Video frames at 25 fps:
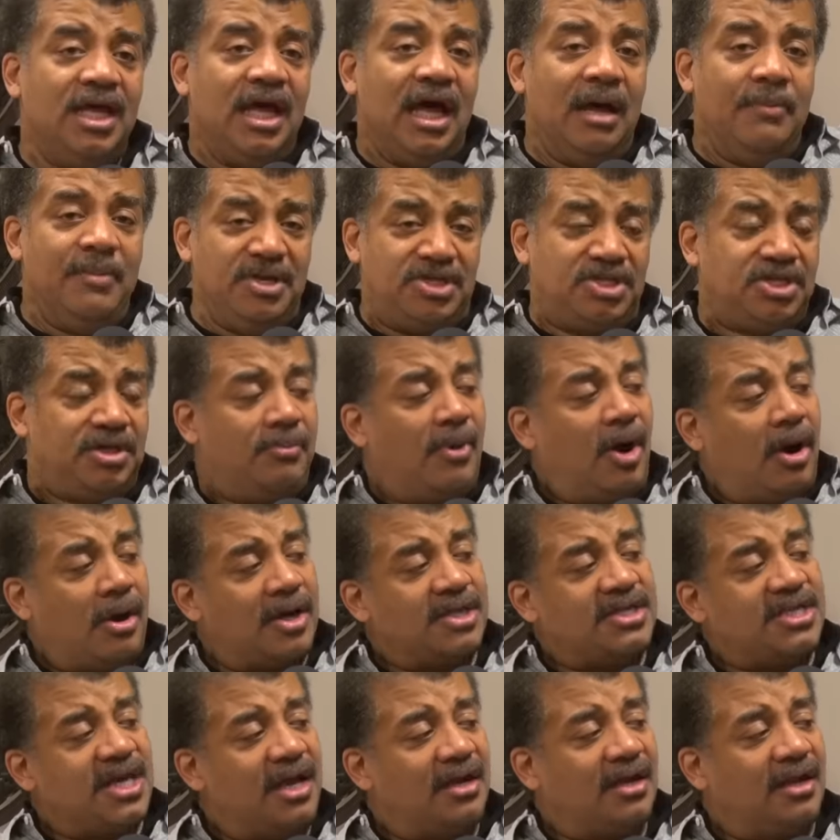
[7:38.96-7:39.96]
I'll meet you
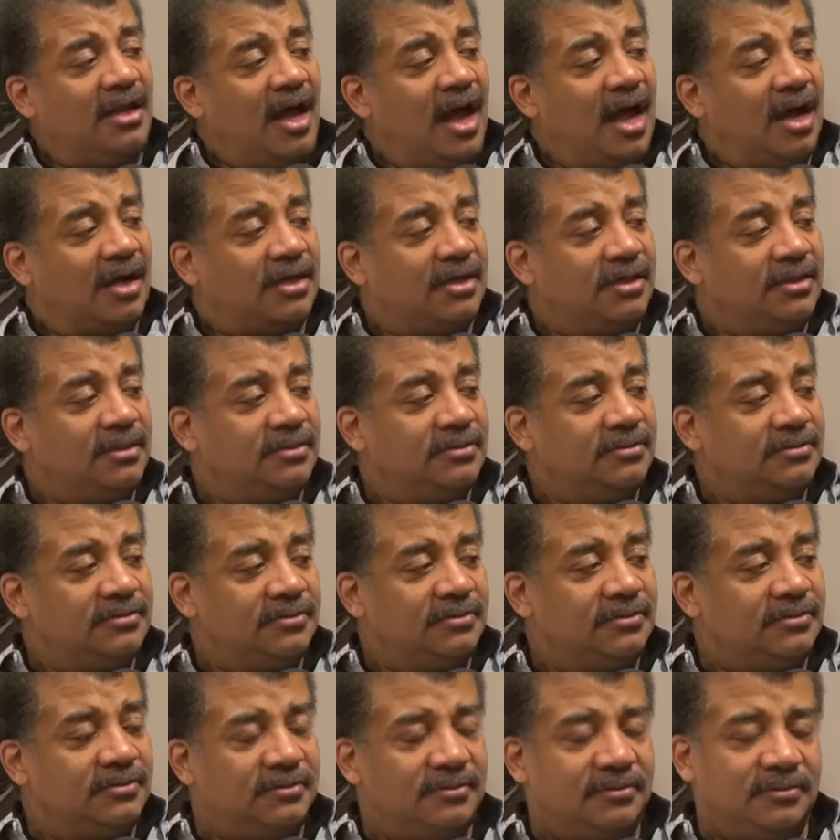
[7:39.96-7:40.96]
tomorrow at 10 o'clock.
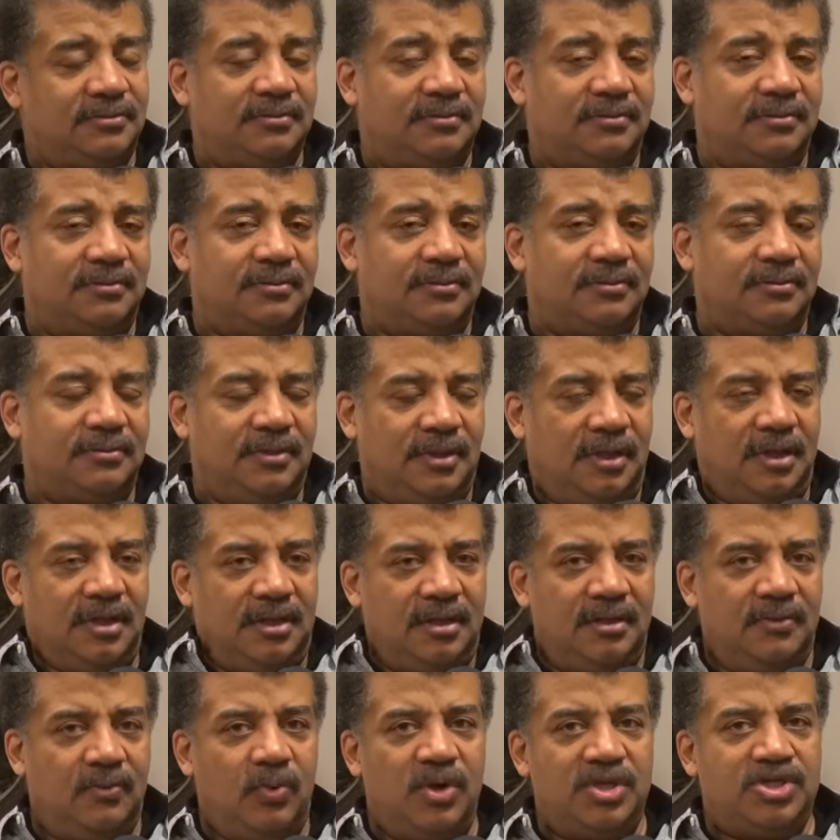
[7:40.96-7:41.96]

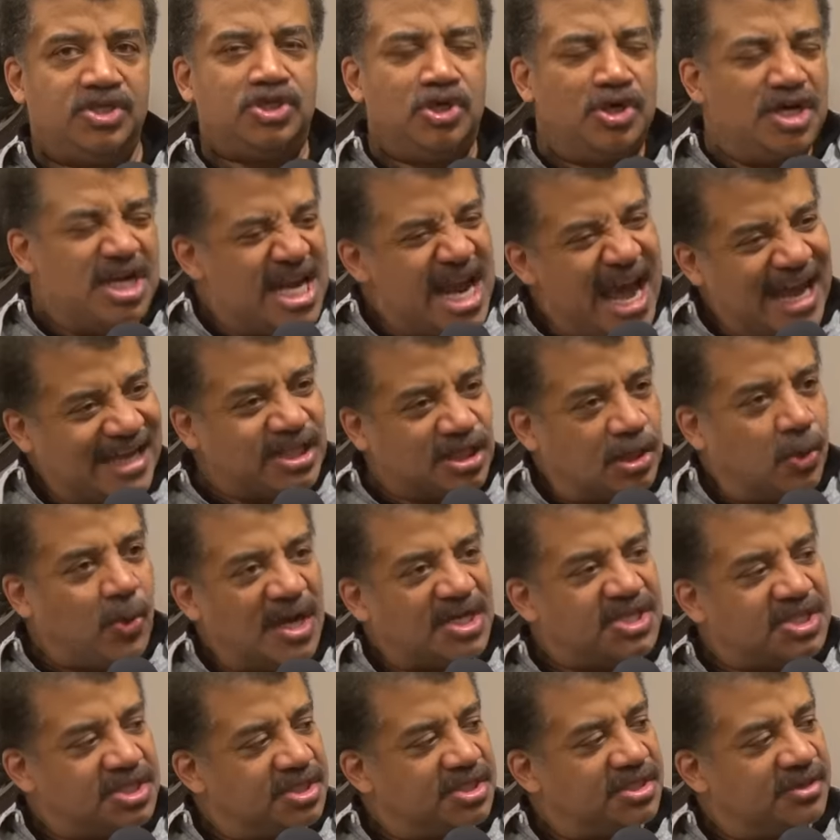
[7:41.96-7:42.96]
What's your next
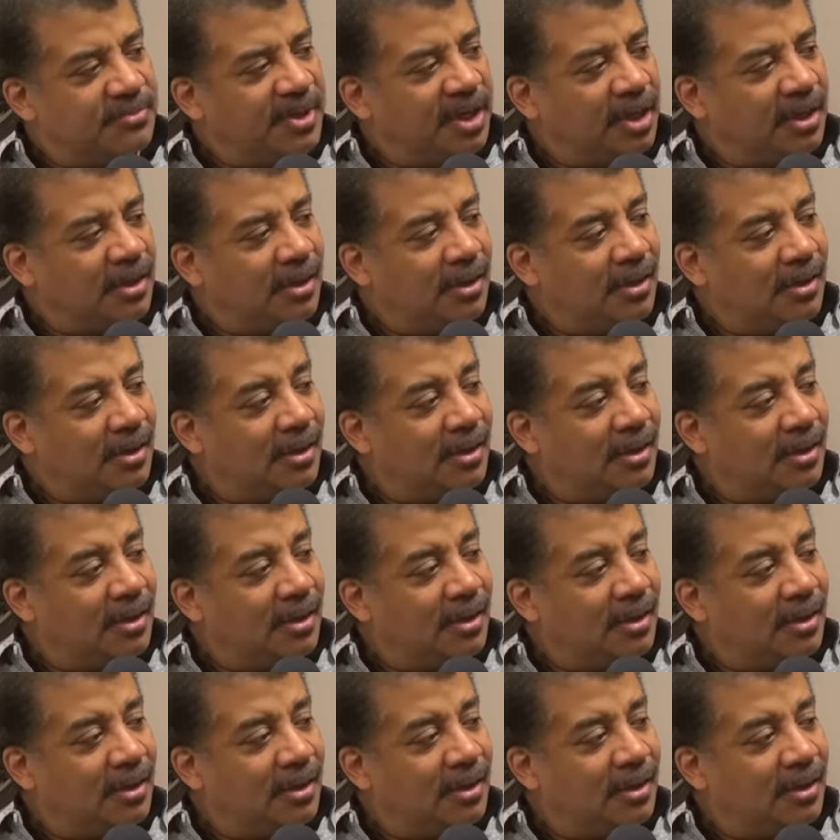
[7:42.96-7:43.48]
question to me?